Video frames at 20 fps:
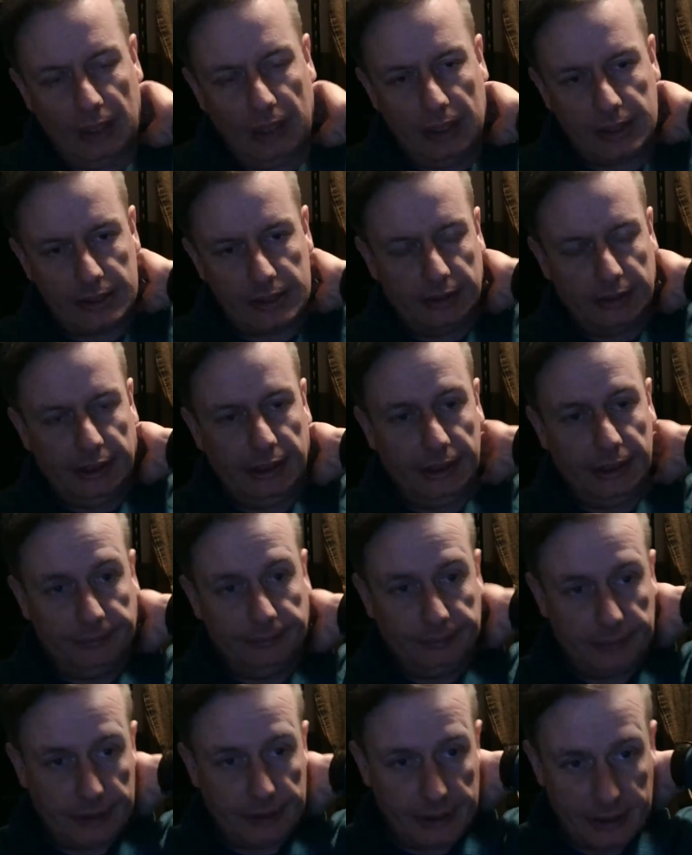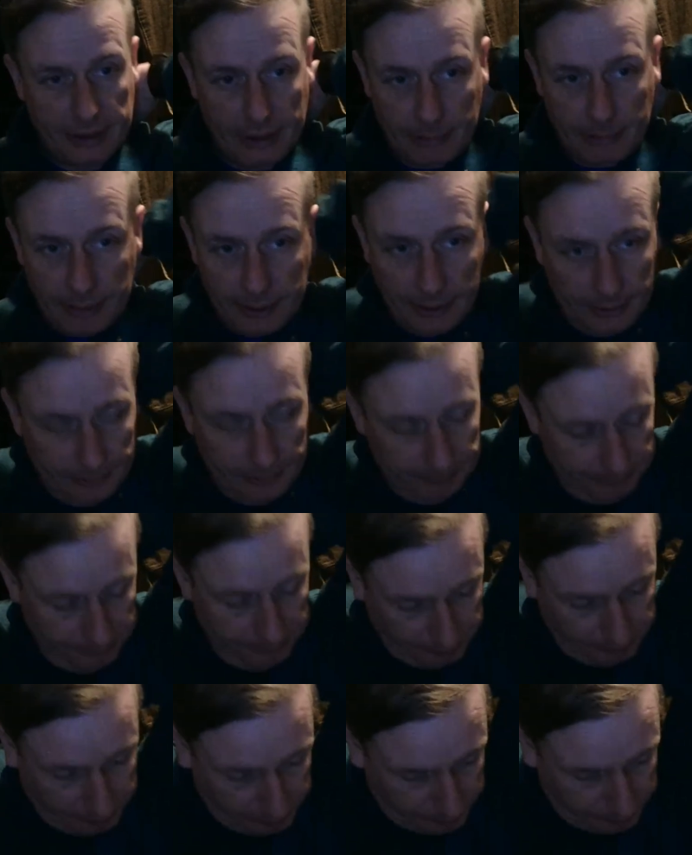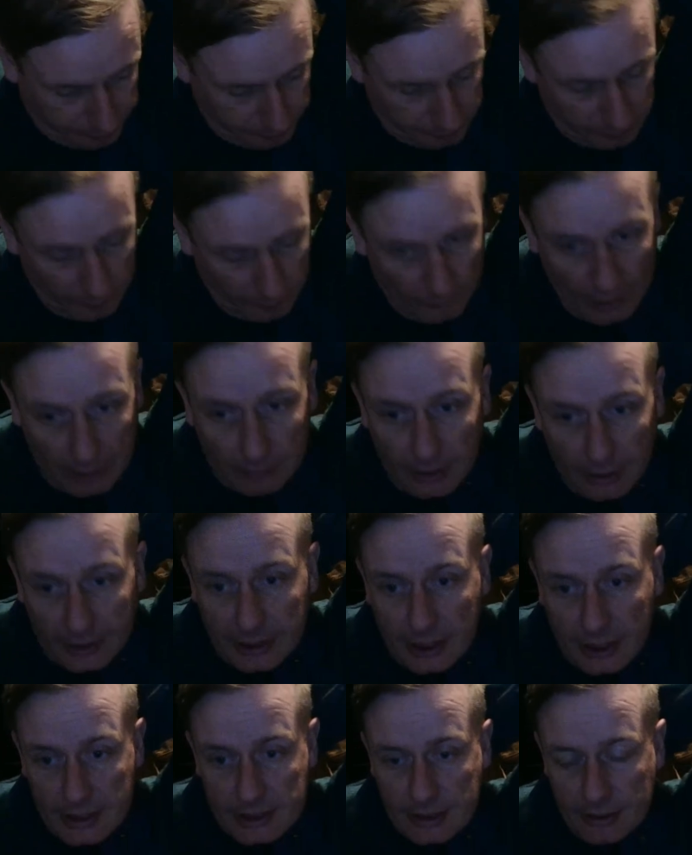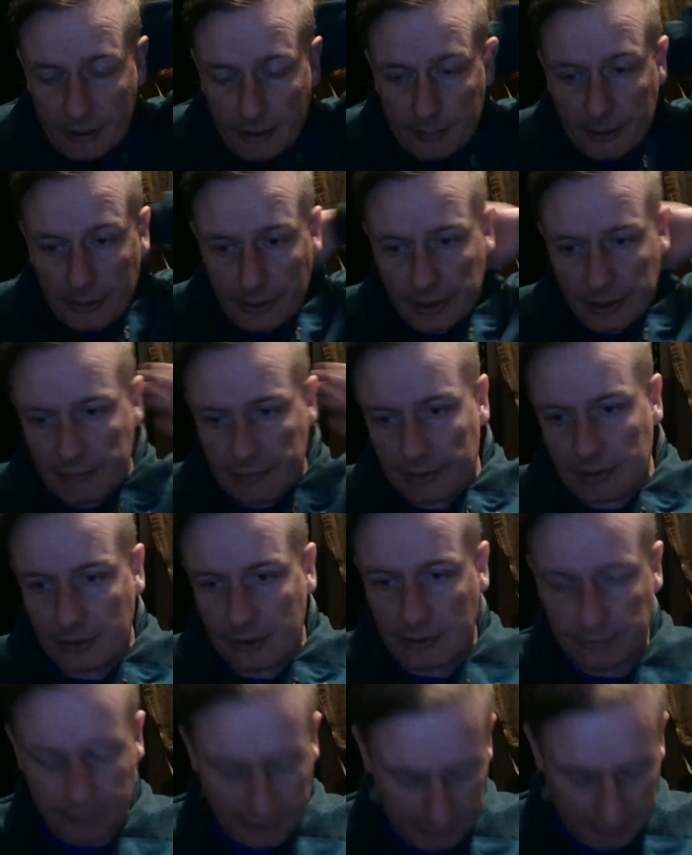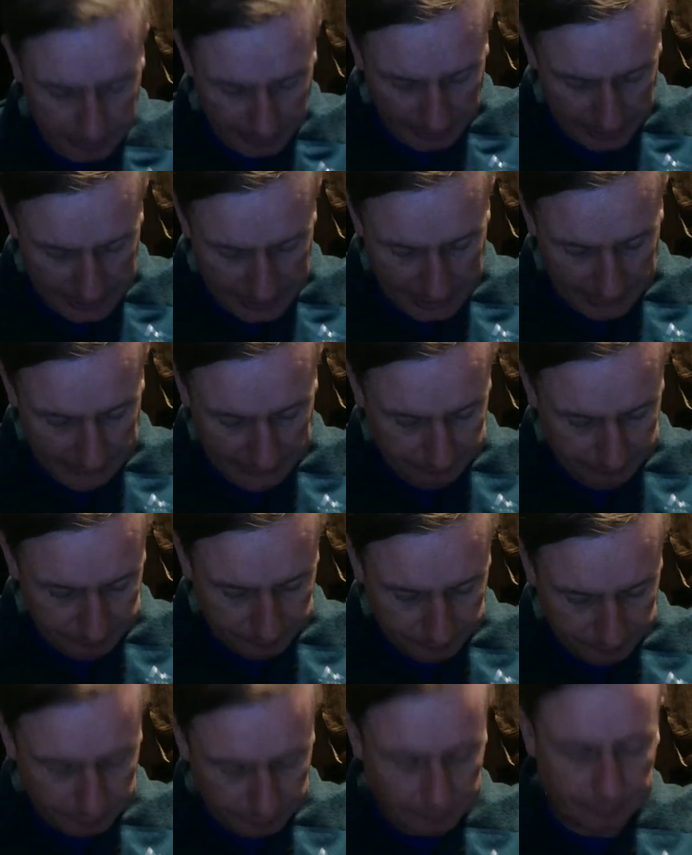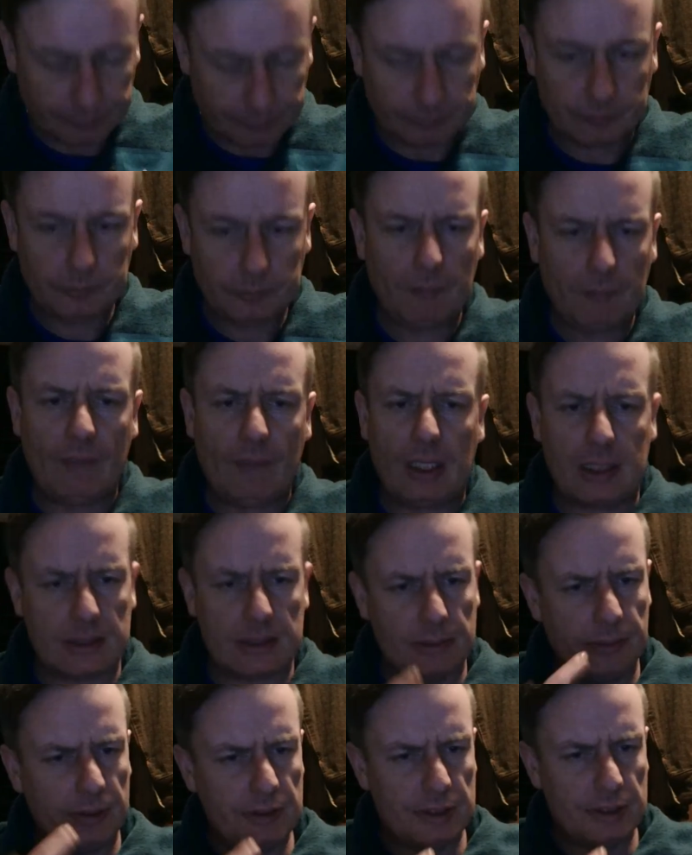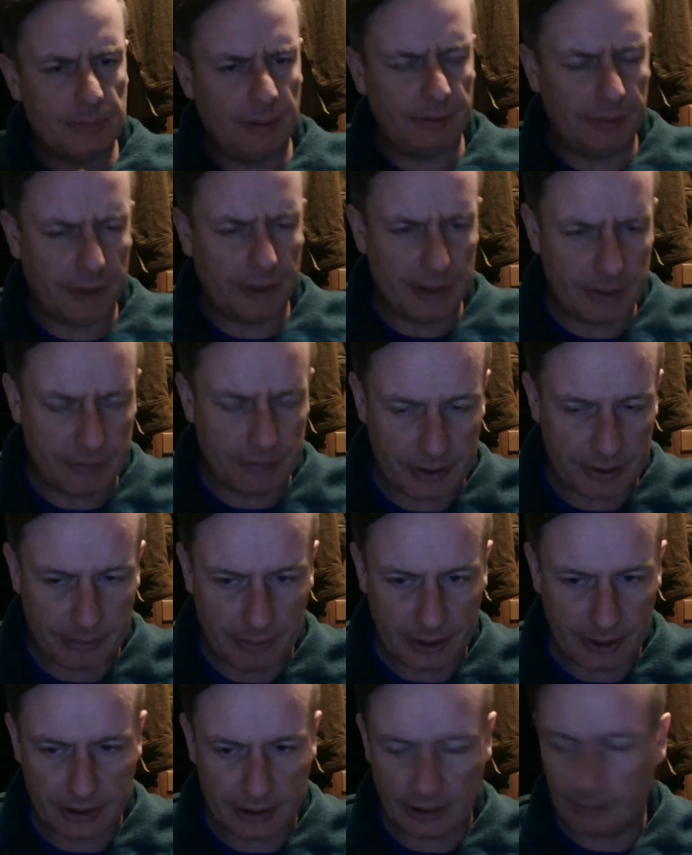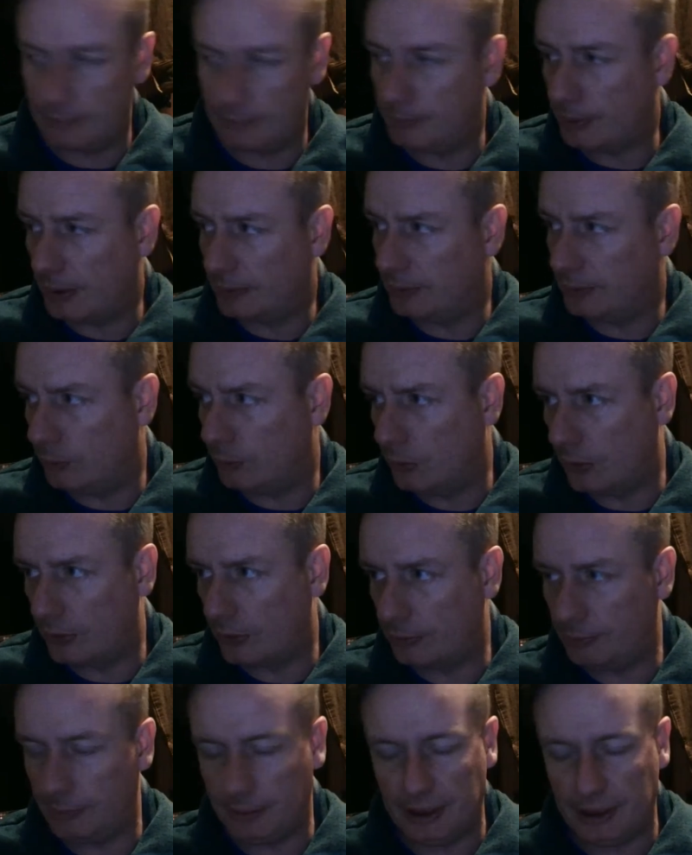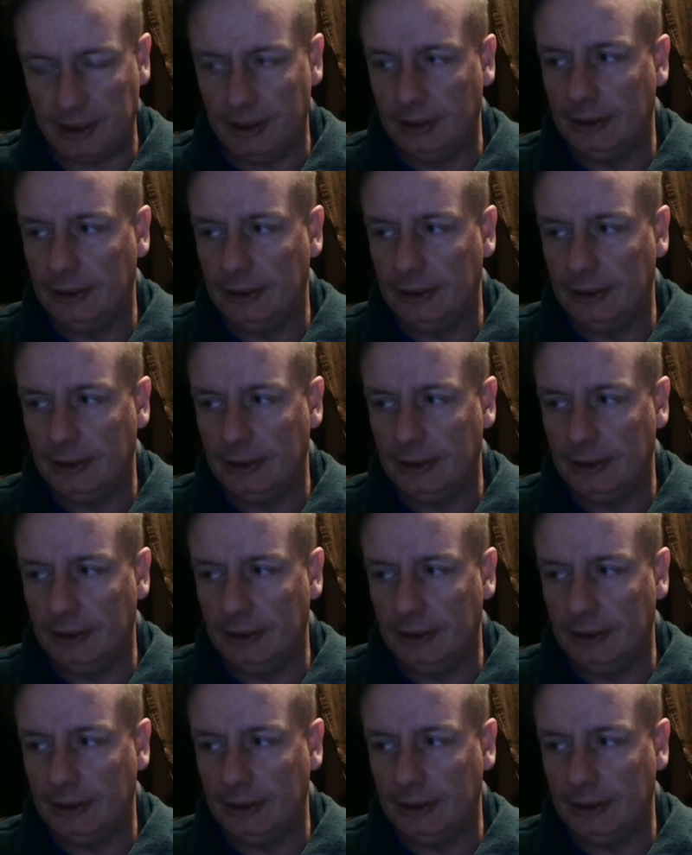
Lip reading: So yeah, so there we go. Right, guys, so we're going to give it another 5 minutes because I'm losing my voice for some reason. I haven't brought no water with me.